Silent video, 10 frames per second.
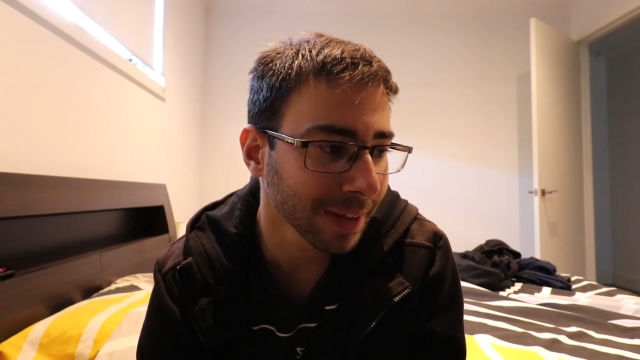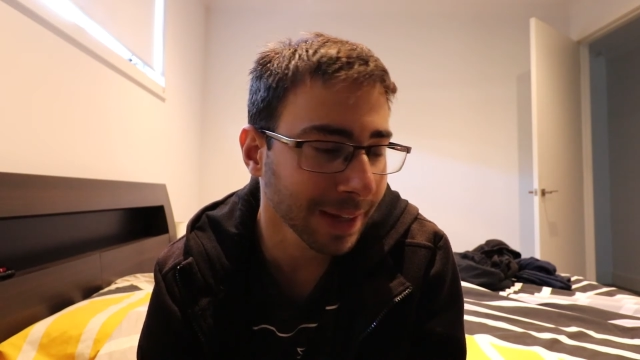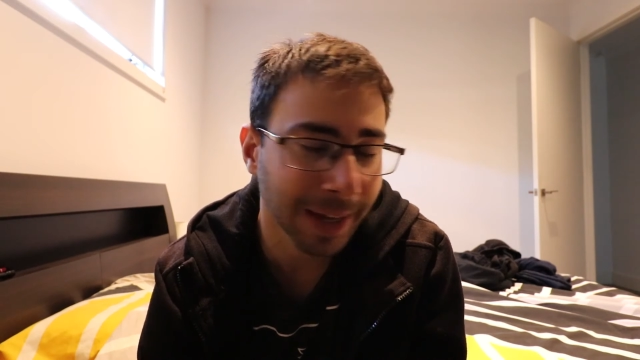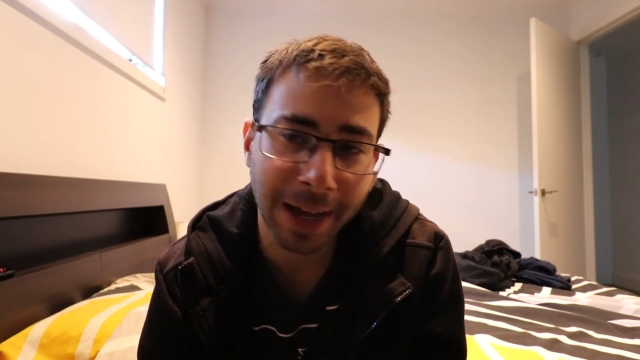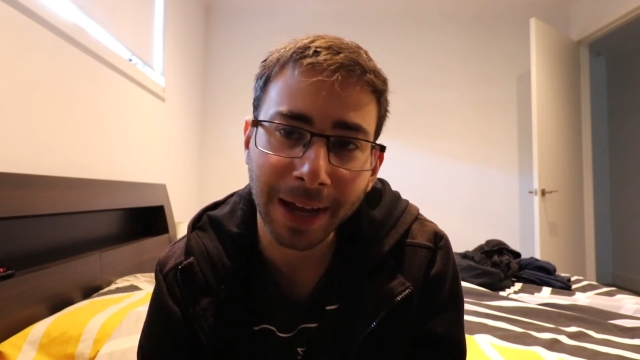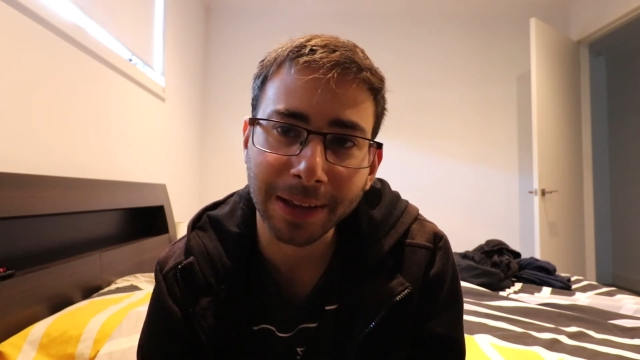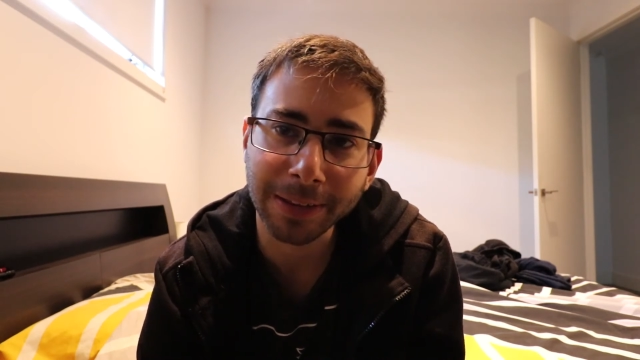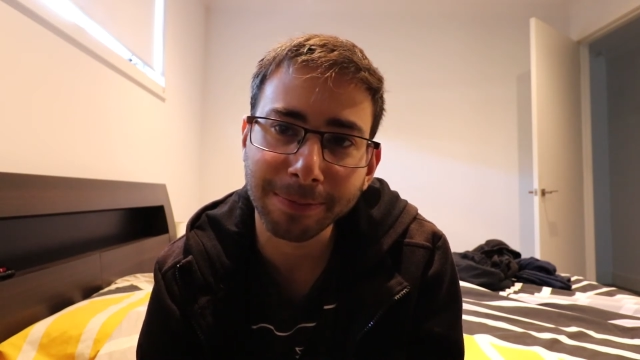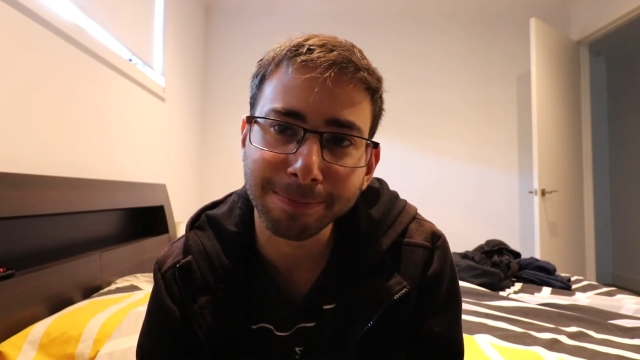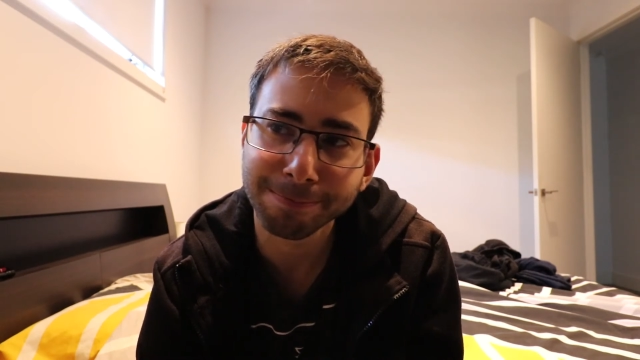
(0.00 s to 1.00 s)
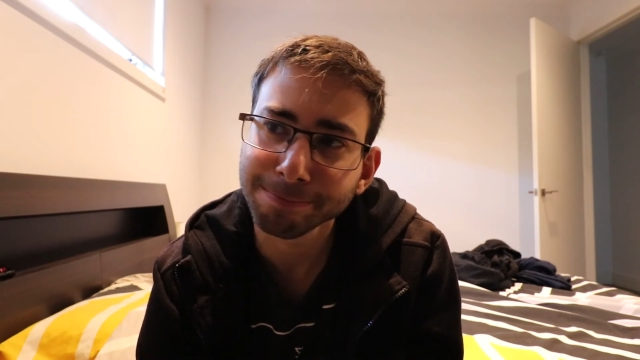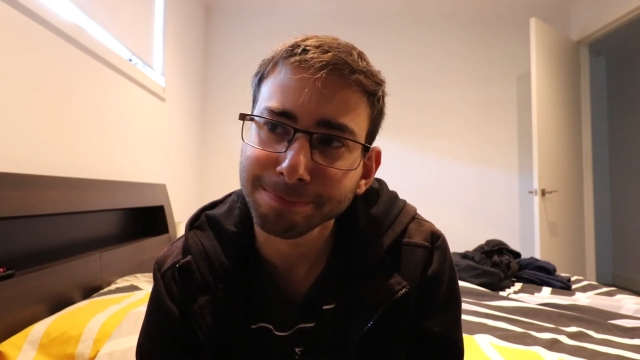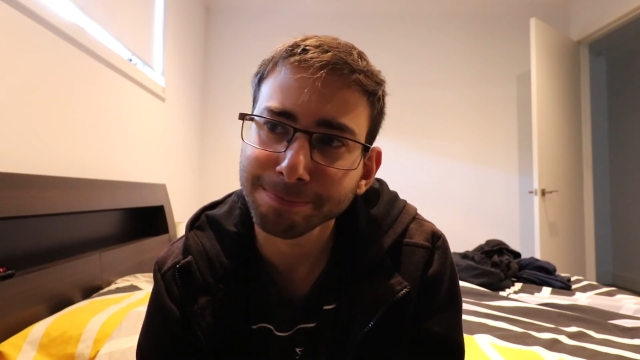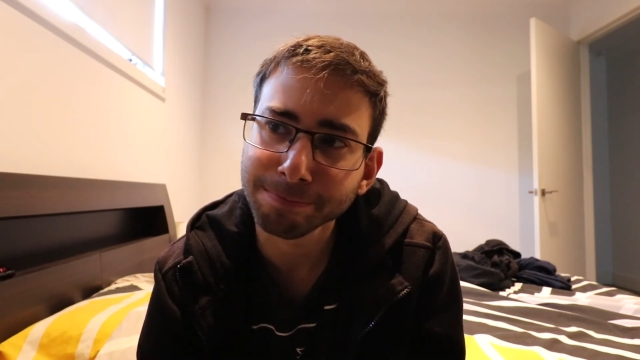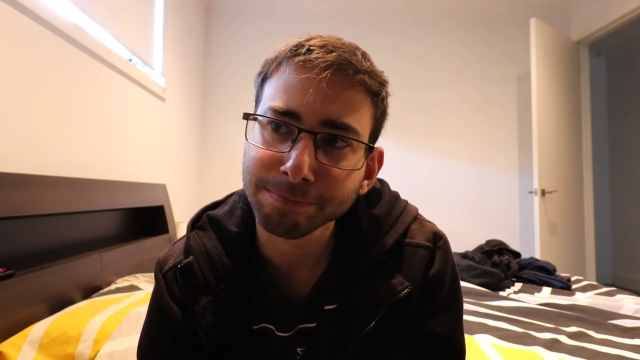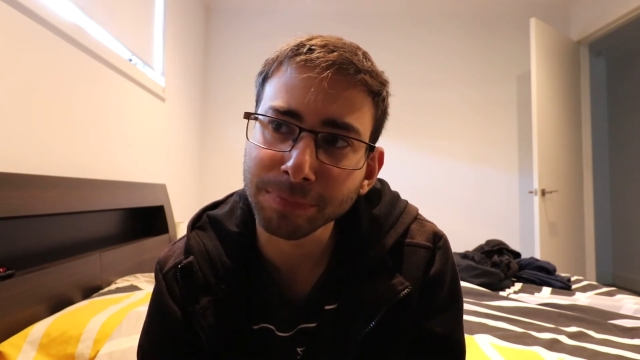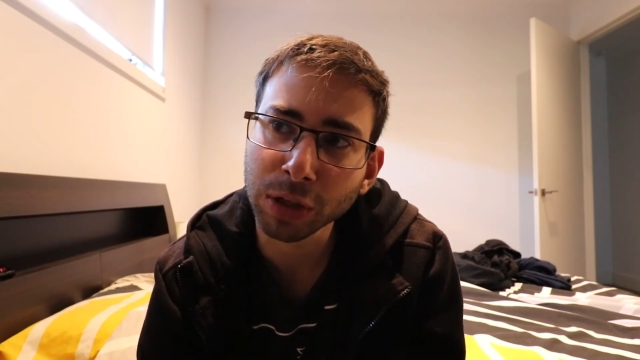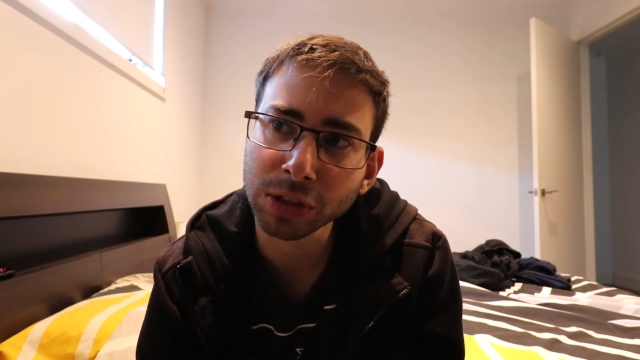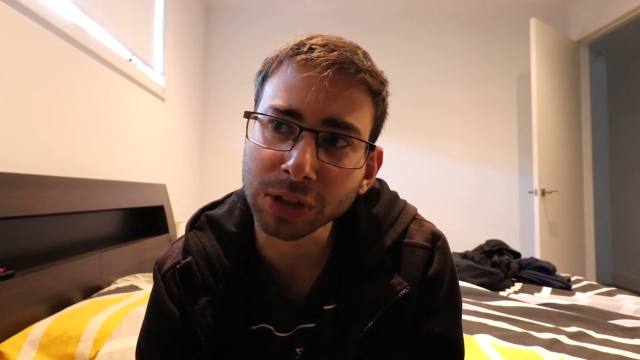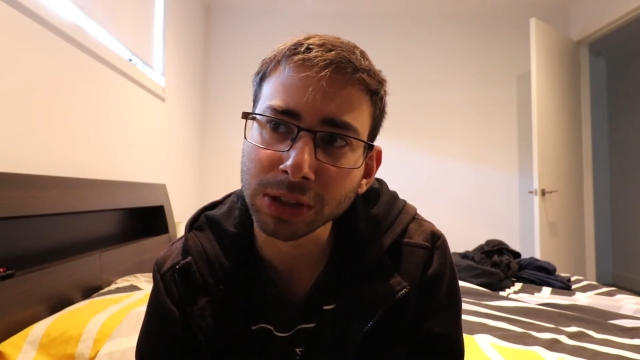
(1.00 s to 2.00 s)
yeah,
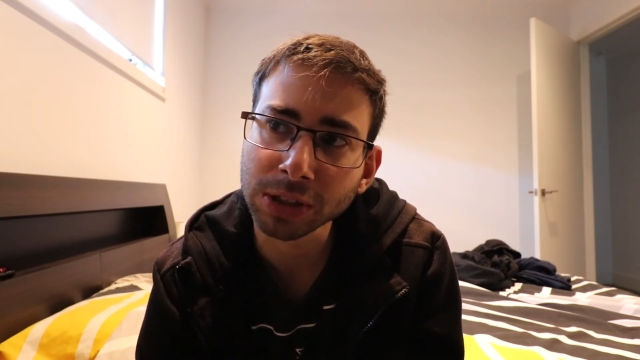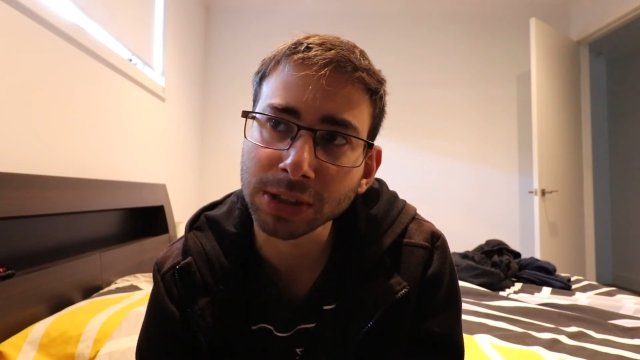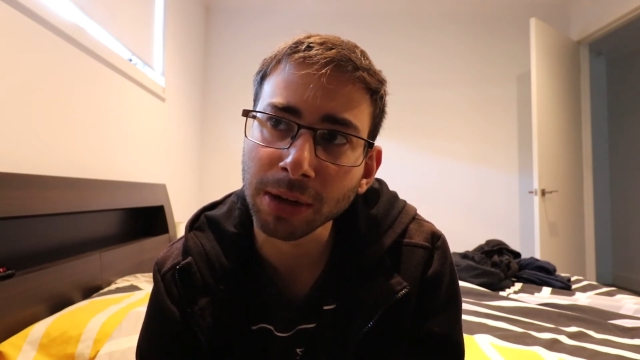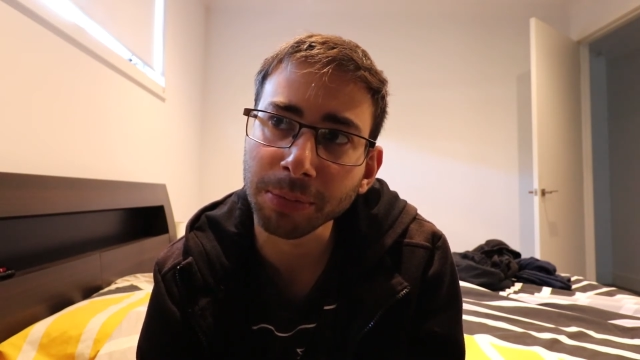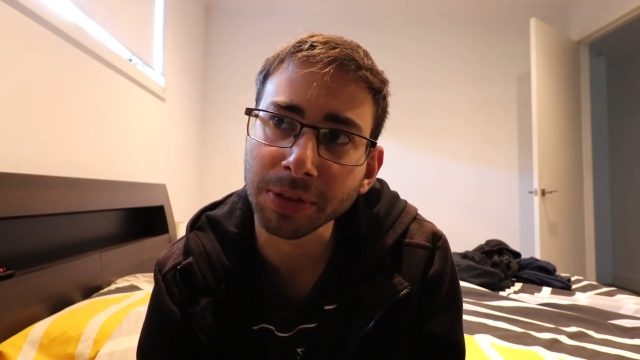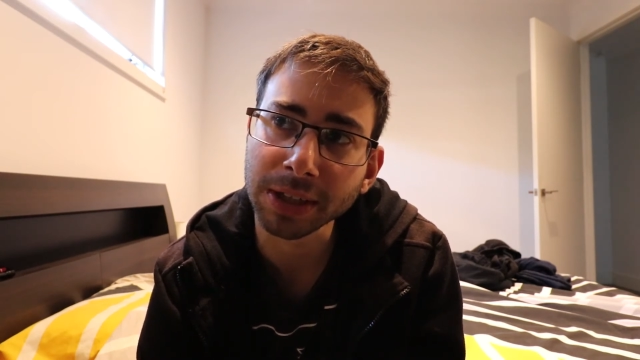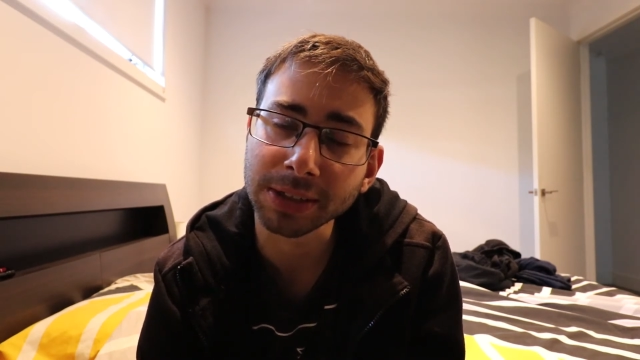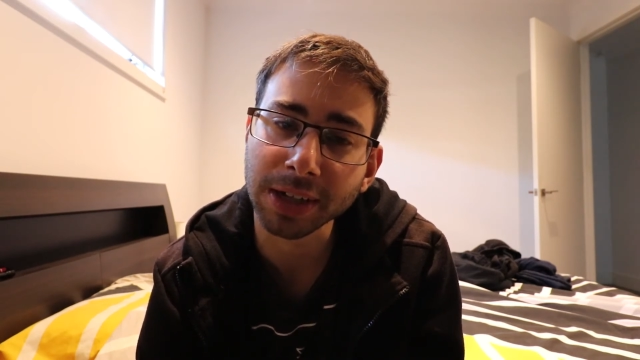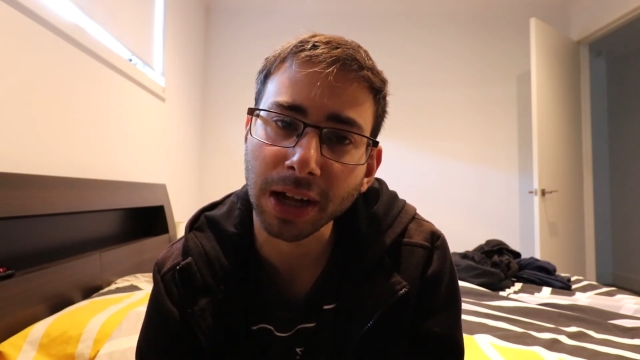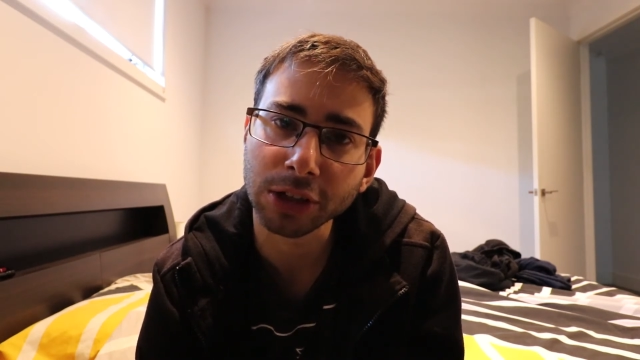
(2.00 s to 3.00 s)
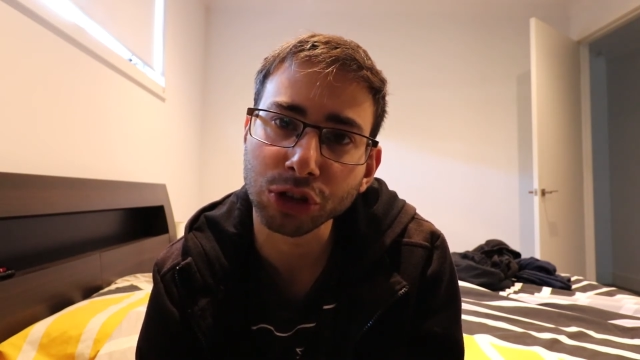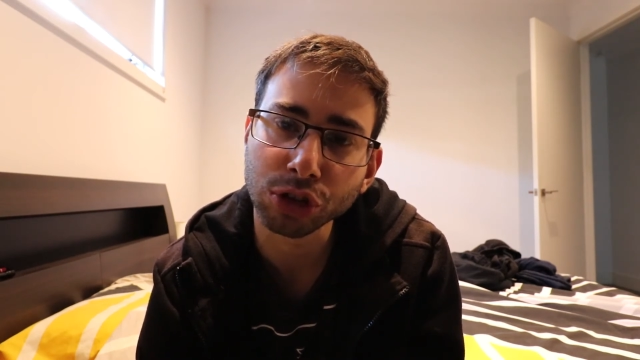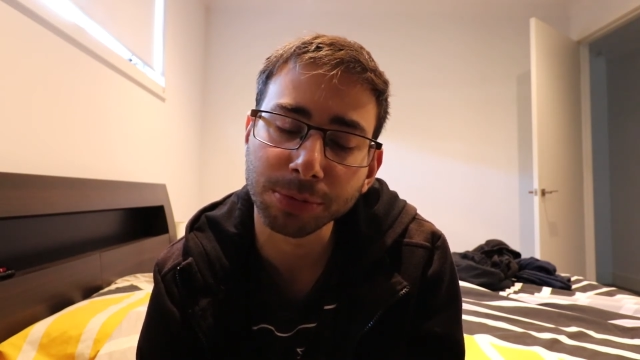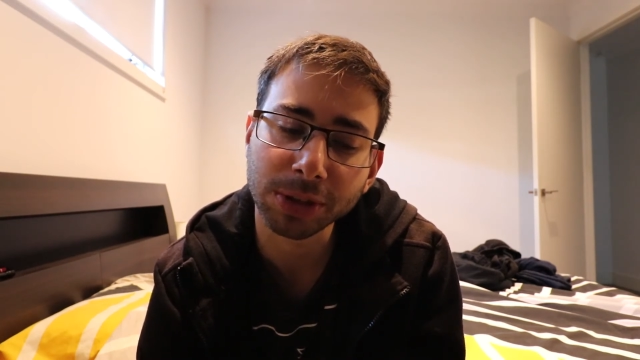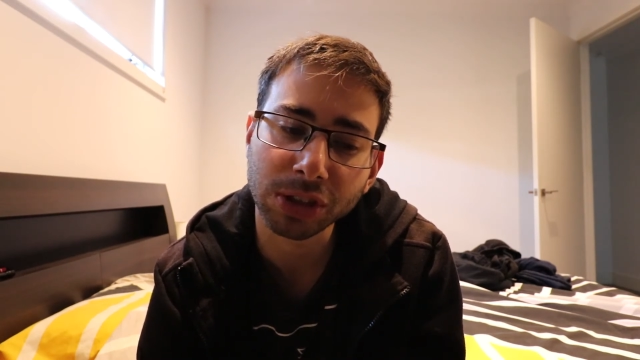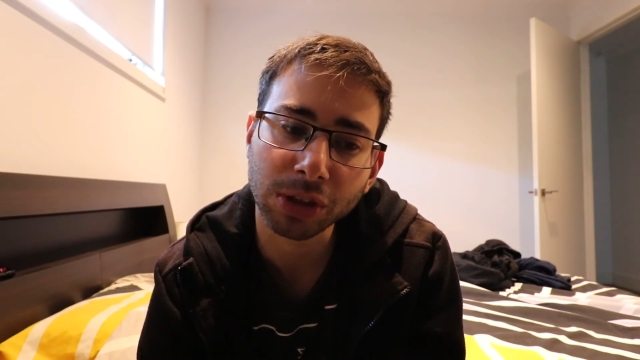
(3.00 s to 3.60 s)
those are some things that I do miss.